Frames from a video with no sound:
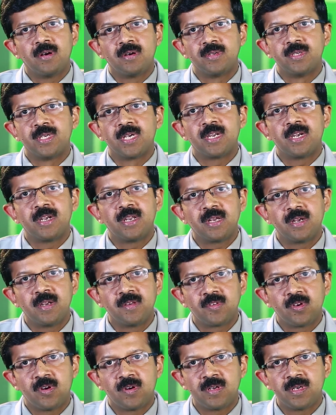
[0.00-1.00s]
or genetic
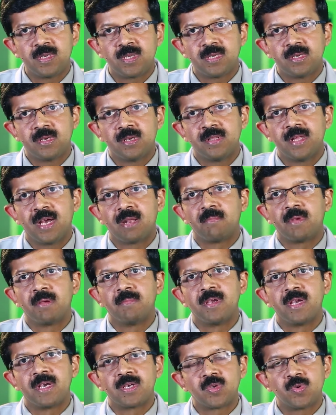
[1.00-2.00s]
disorders that may
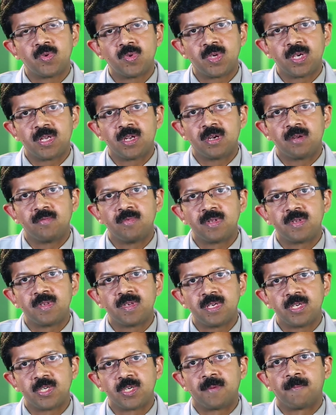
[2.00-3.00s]
be associated with
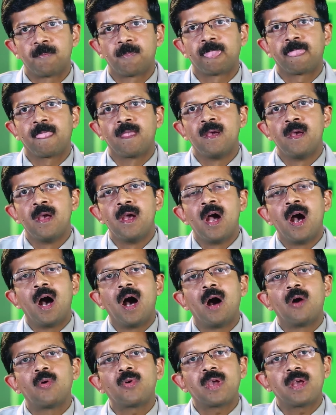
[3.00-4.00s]
seizure.
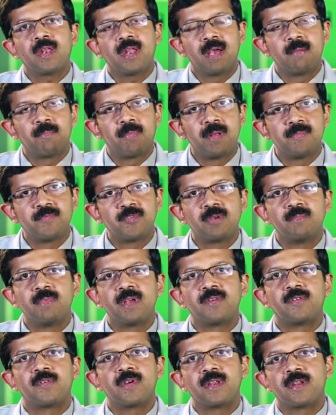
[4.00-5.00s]
How can epilepsy
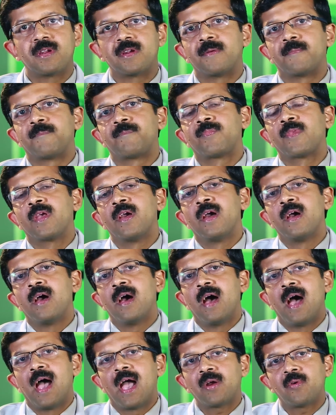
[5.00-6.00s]
be treated?
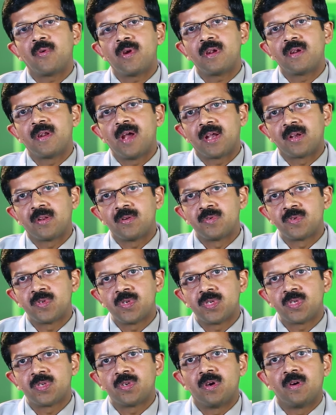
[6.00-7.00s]
Accurate
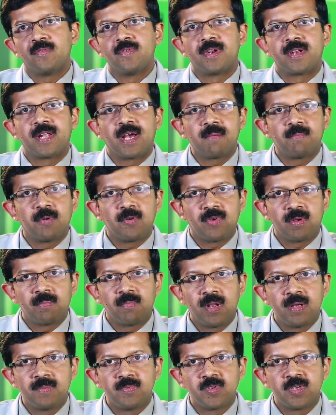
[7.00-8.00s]
diagnosis of the type of
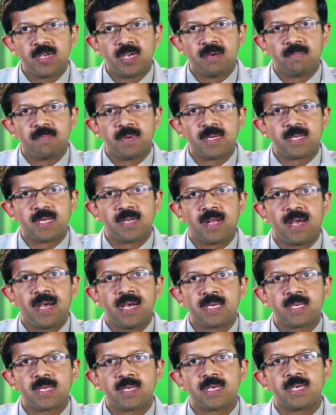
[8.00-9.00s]
epilepsy a person
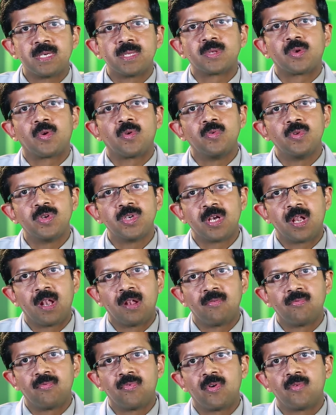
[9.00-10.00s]
has is crucial
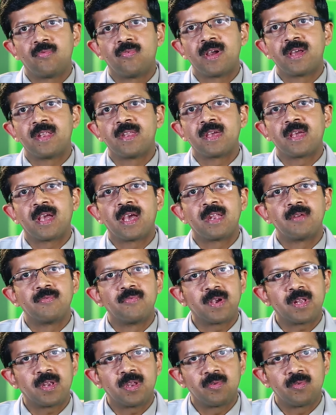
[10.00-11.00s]
for finding an
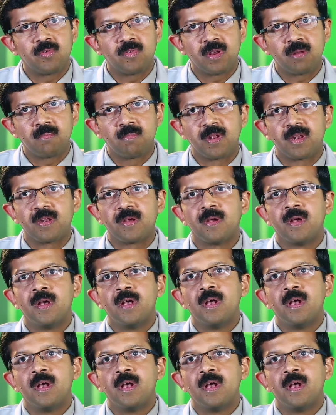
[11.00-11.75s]
effective treatment.